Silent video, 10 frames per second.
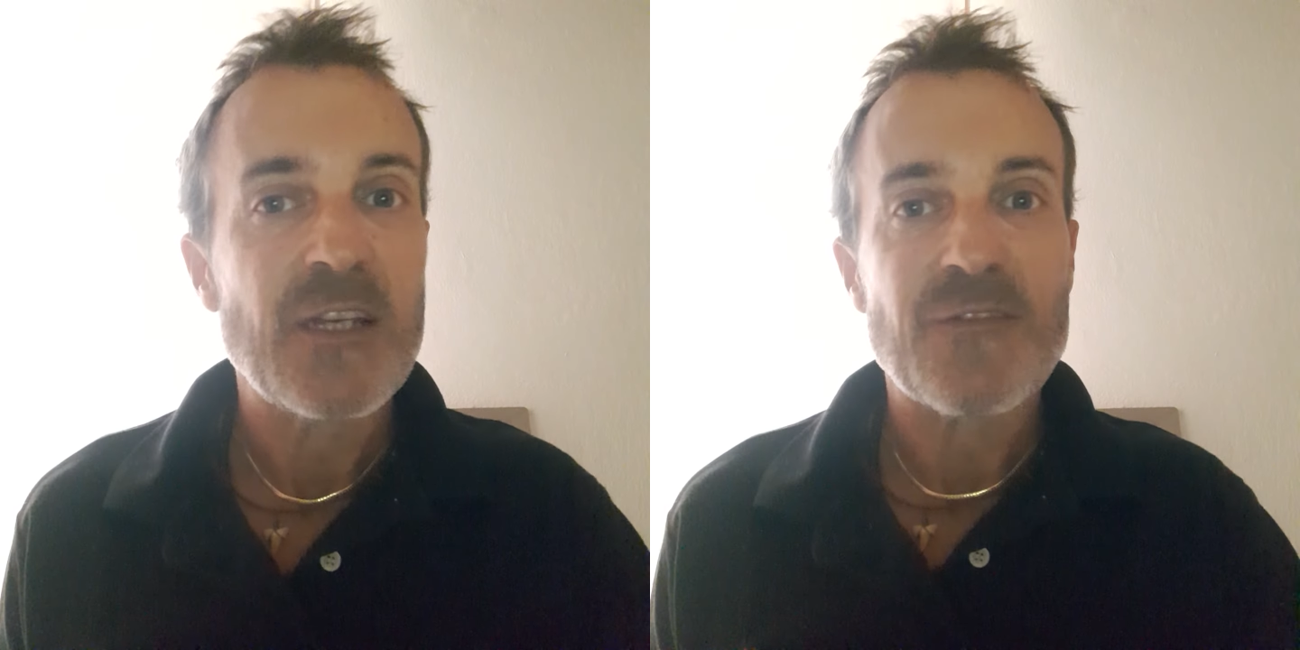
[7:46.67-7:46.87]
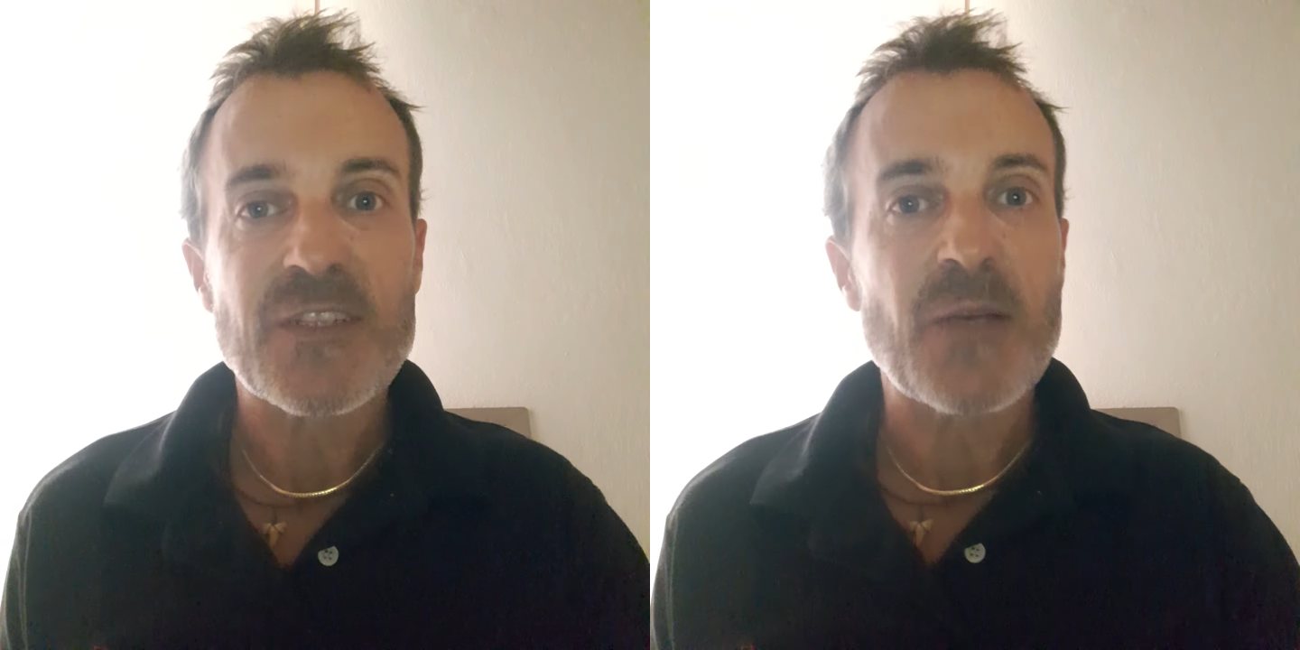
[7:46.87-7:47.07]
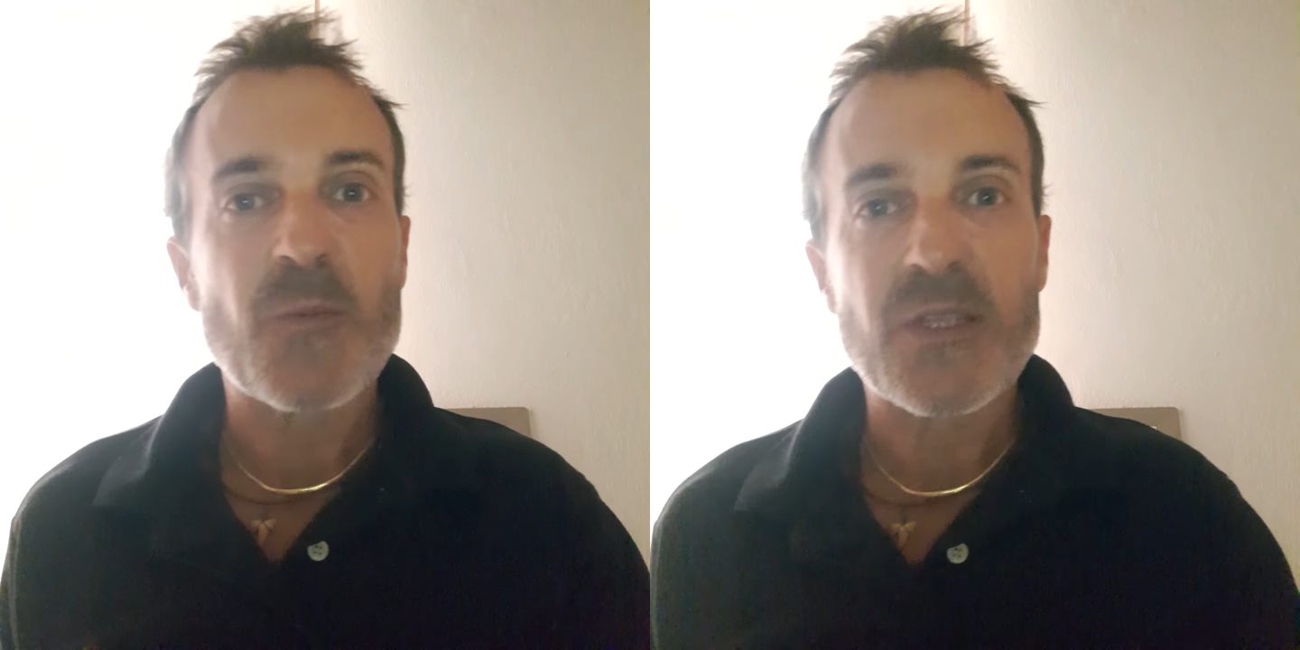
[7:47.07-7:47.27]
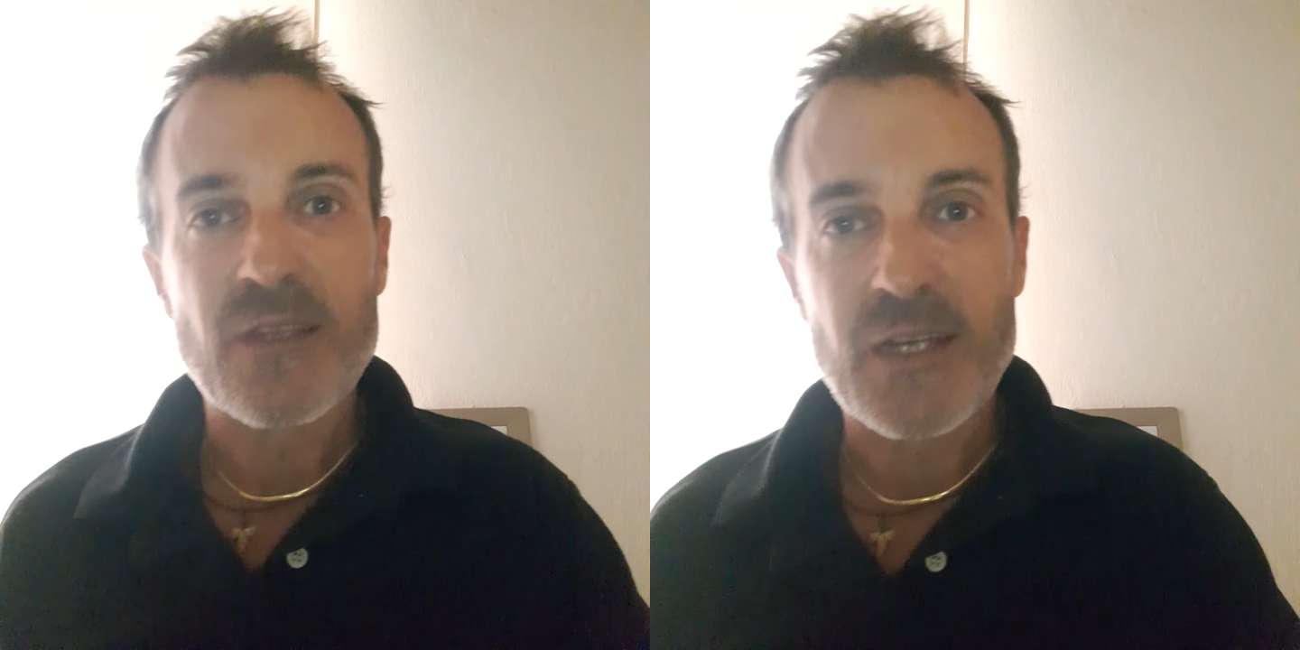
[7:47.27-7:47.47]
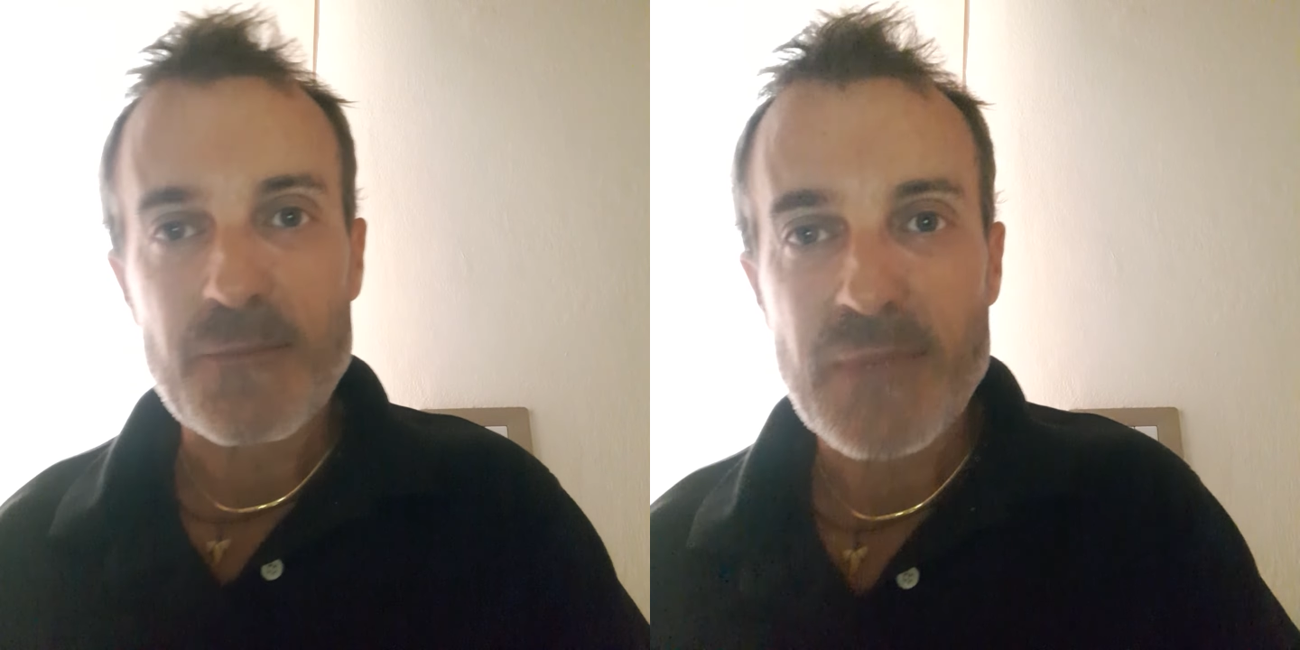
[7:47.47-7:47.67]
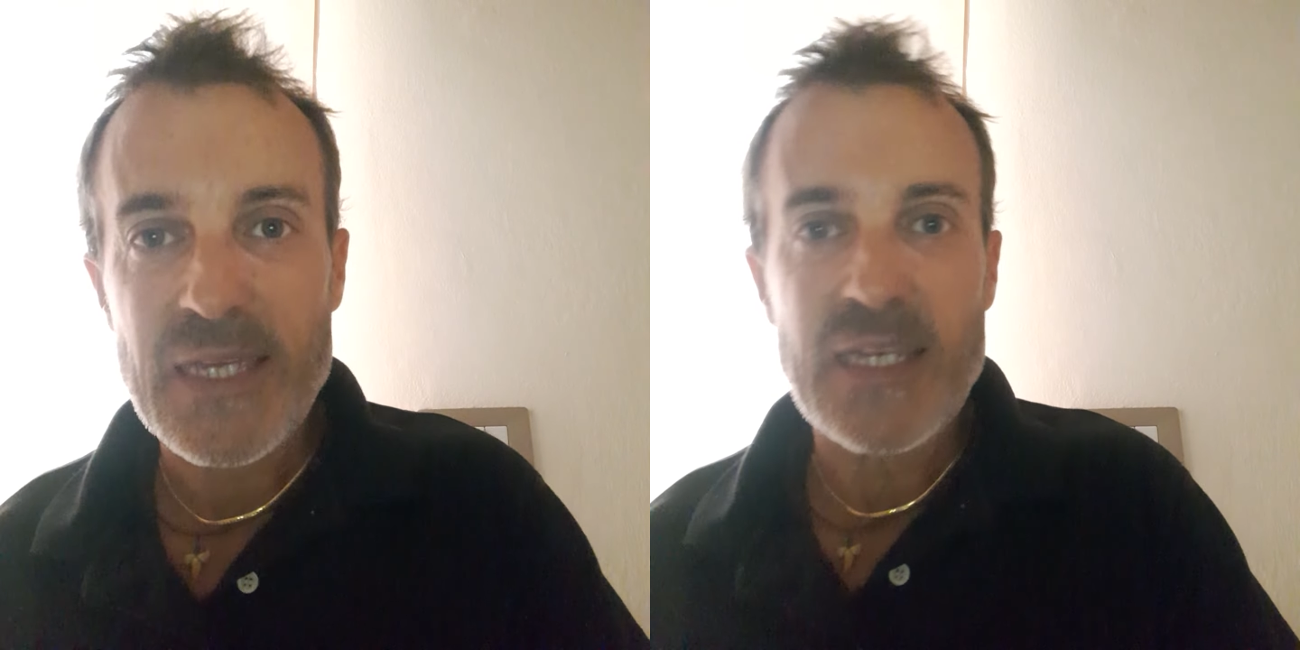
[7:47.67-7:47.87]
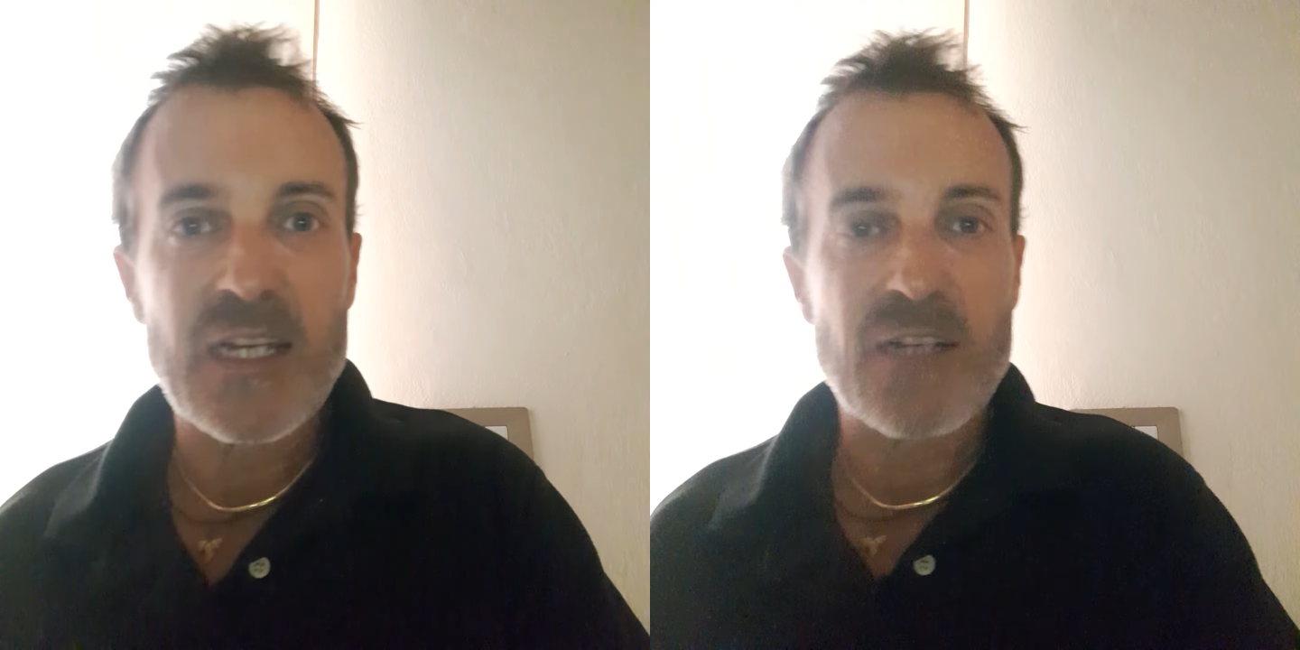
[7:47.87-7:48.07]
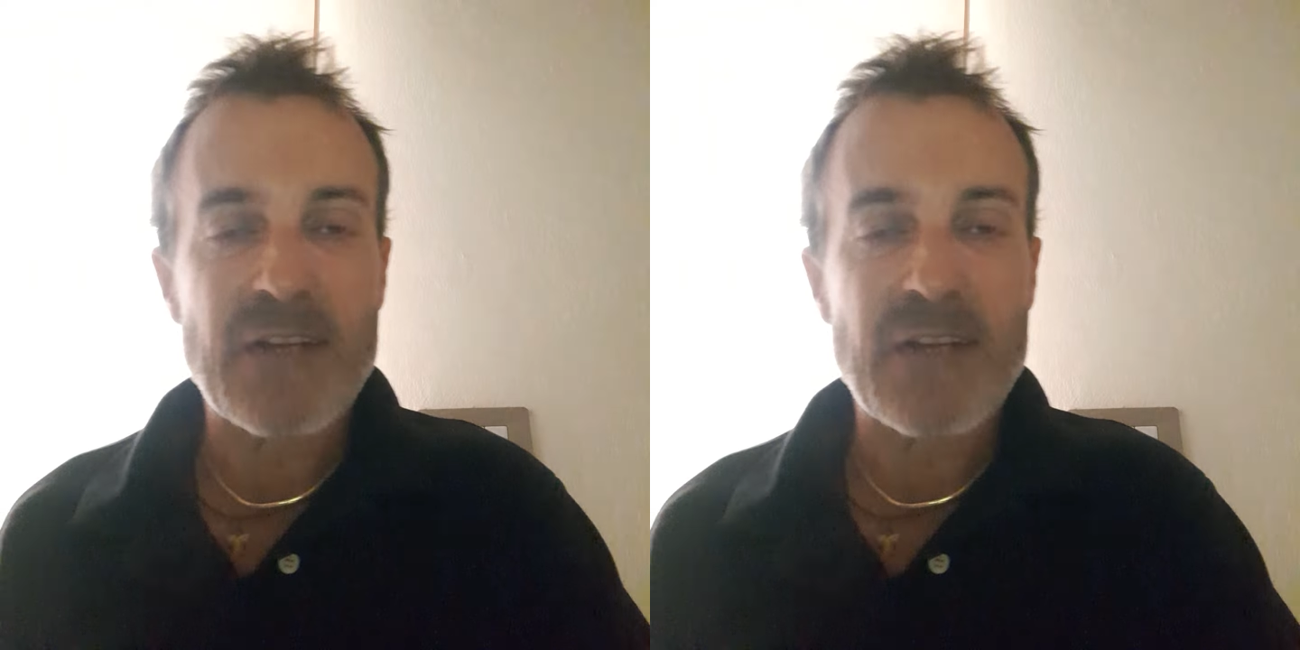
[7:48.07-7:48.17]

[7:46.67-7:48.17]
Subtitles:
for someone like me at